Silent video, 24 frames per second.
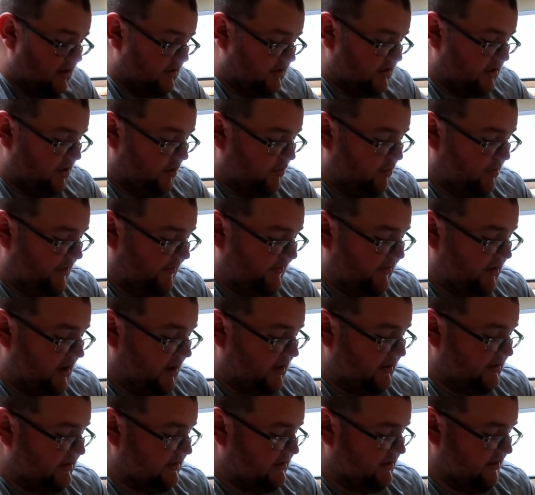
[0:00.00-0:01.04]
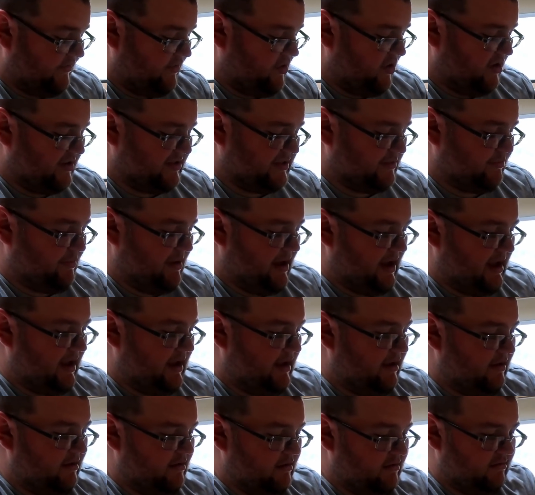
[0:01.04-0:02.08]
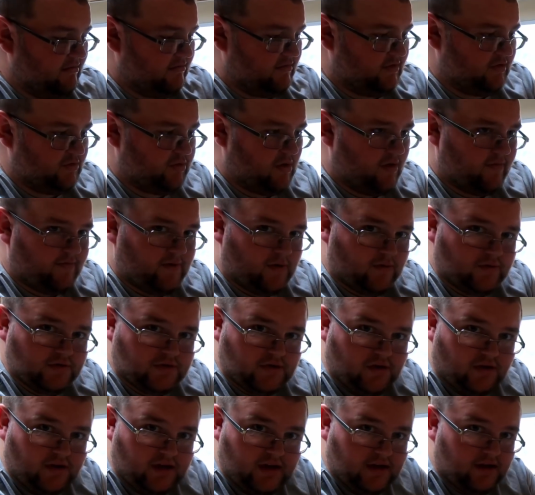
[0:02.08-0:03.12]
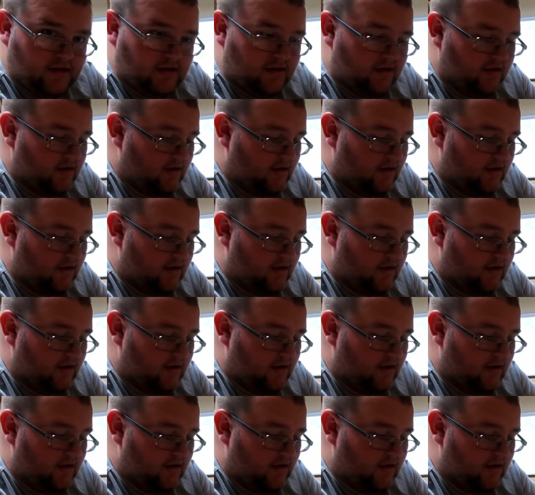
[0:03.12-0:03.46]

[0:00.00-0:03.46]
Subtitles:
So all I've done is I've got a spare 12-volt socket,